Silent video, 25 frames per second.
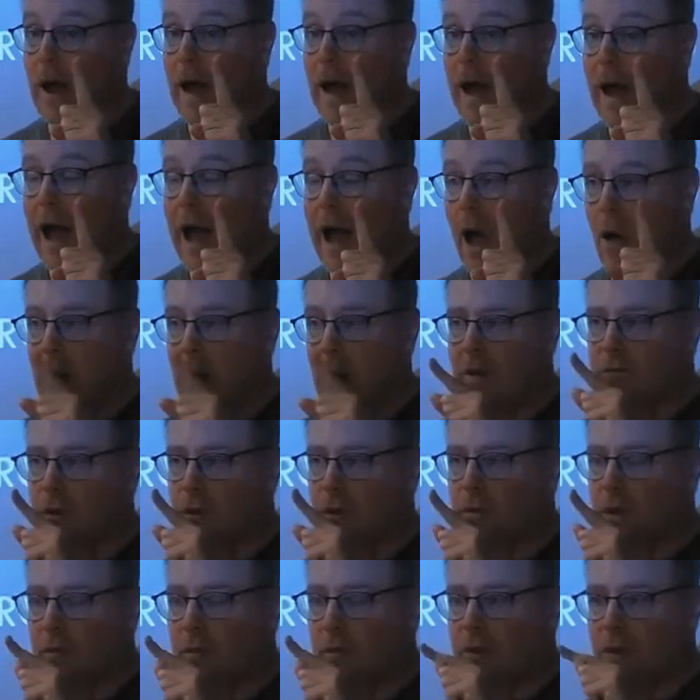Uh, I'll give
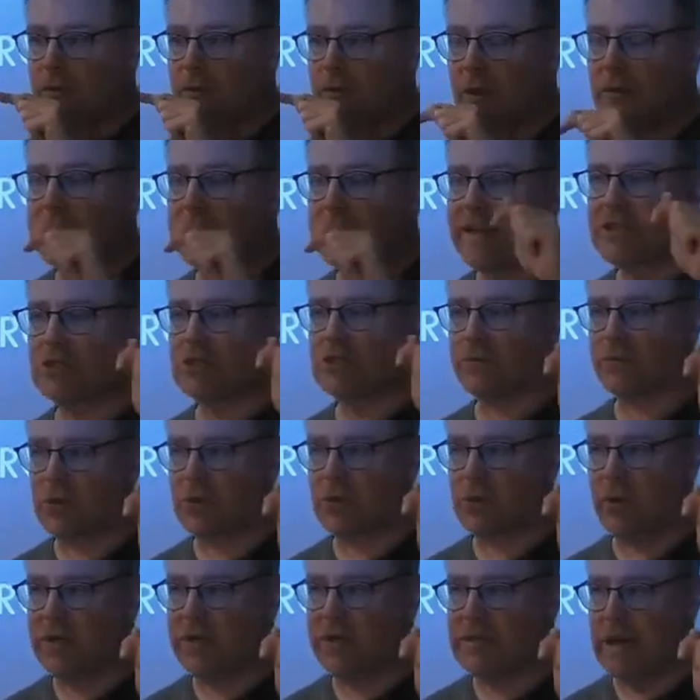you the, the, the, lesser of
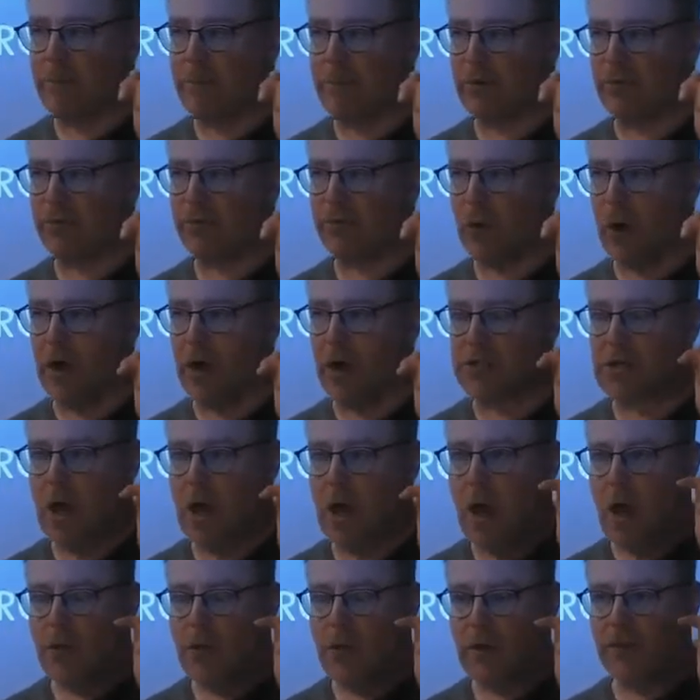the two examples first.
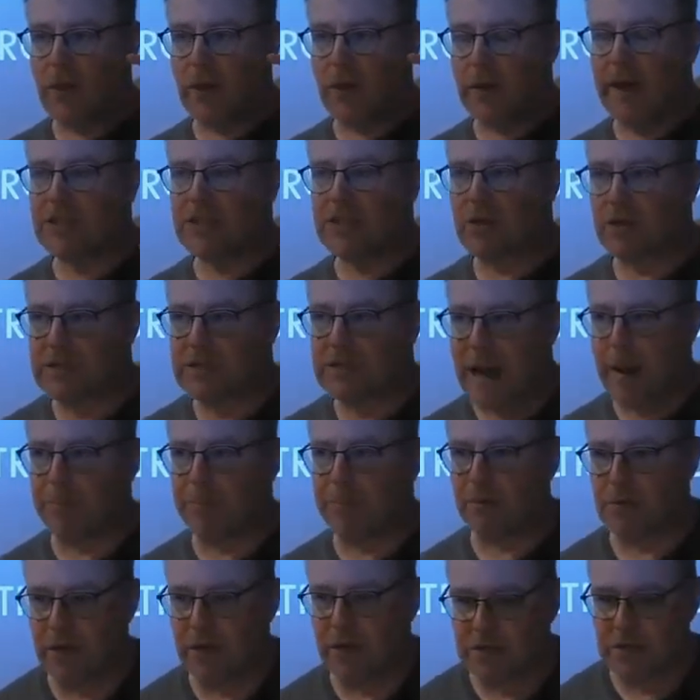The, the lesser
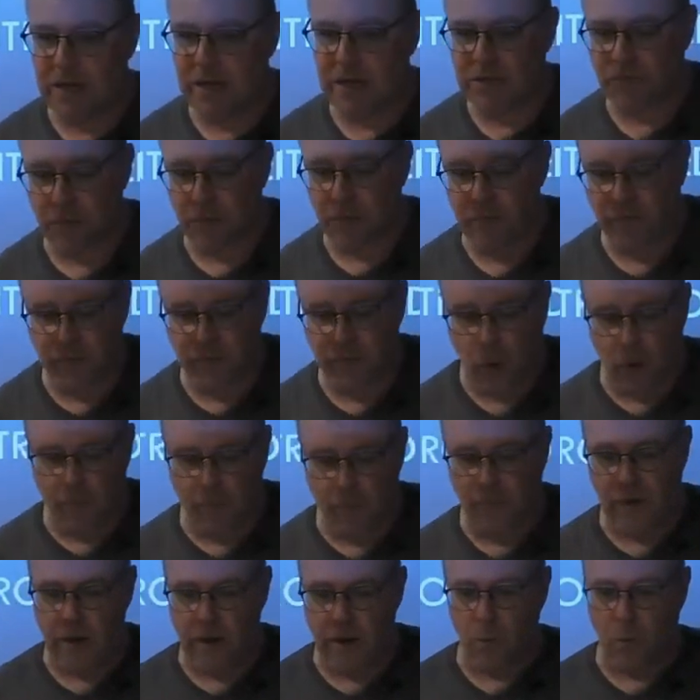example is, is from a
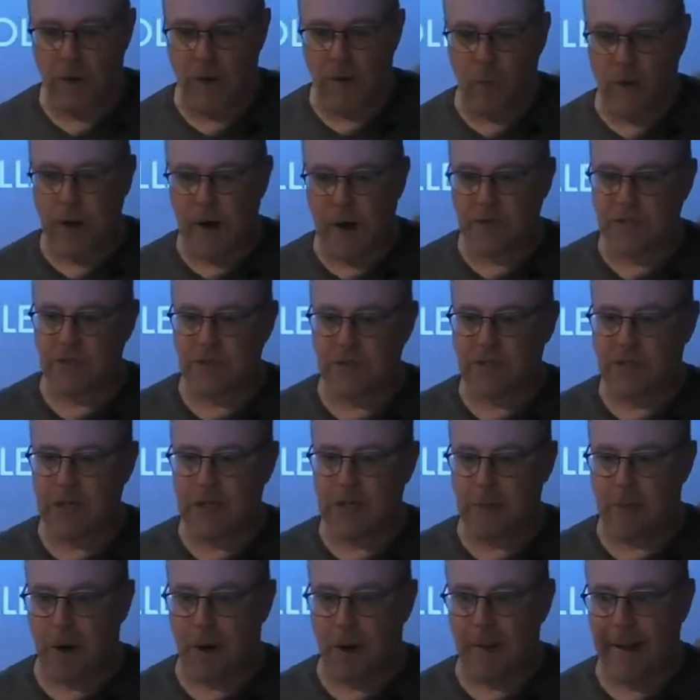film that w- when I was in the
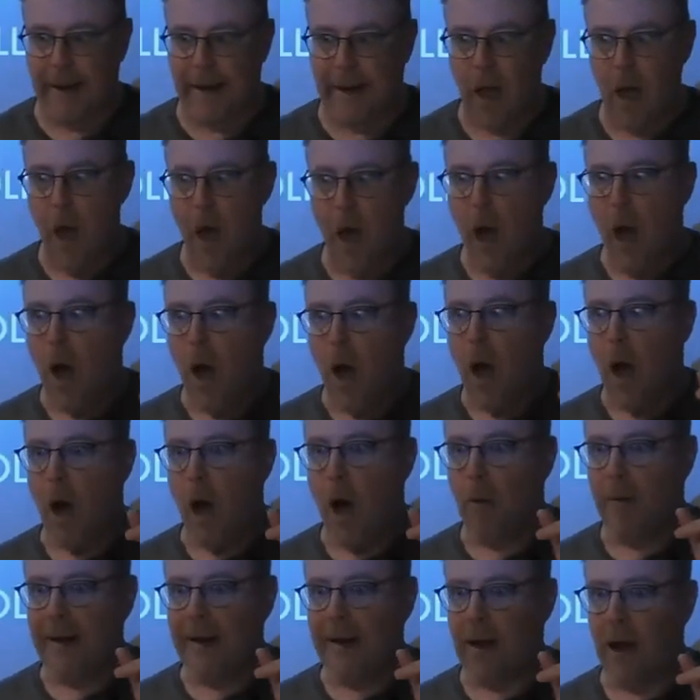cinema, I'm like,
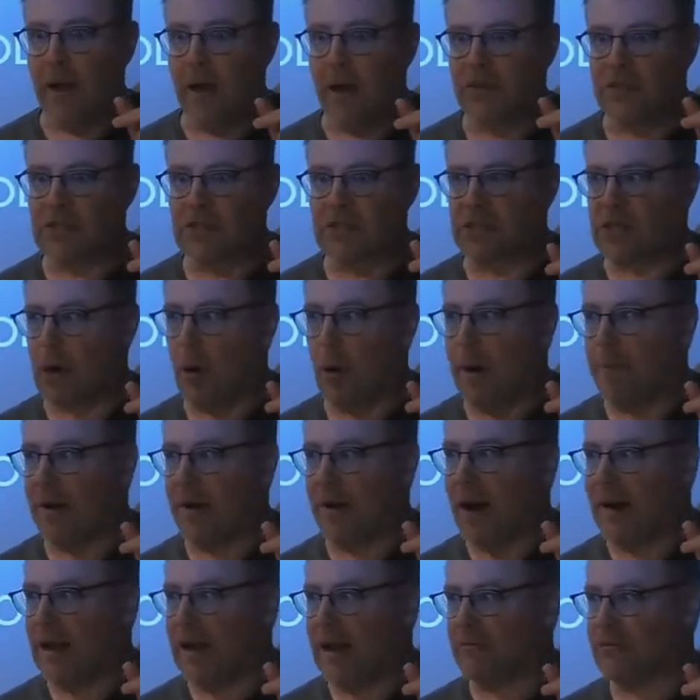oh my God, this is so
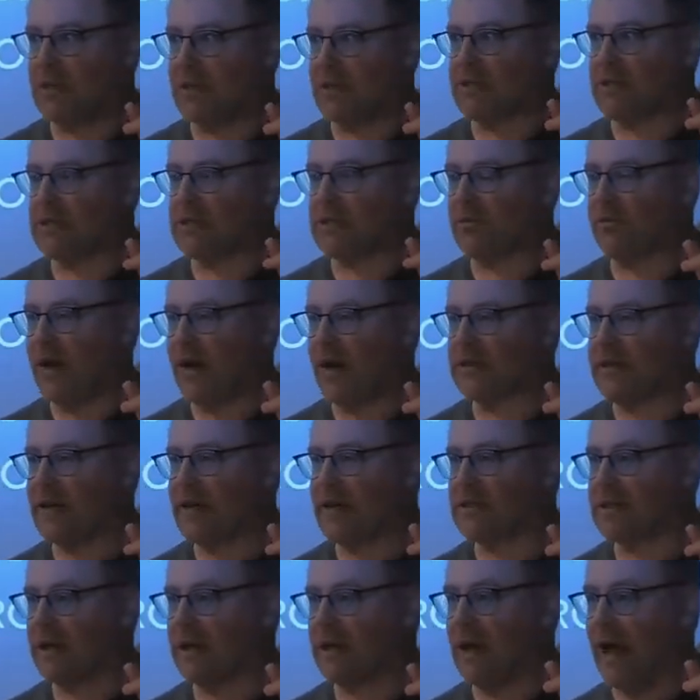epic. I love this. This is
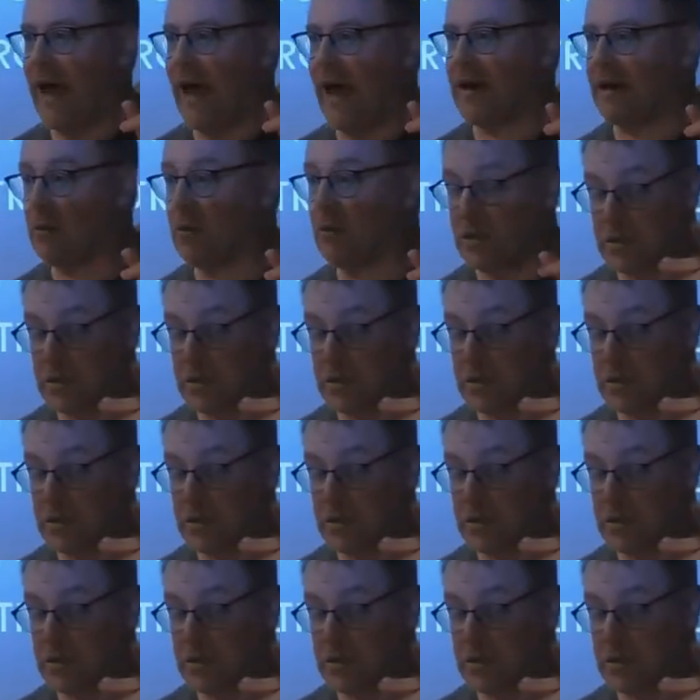fantastic. And it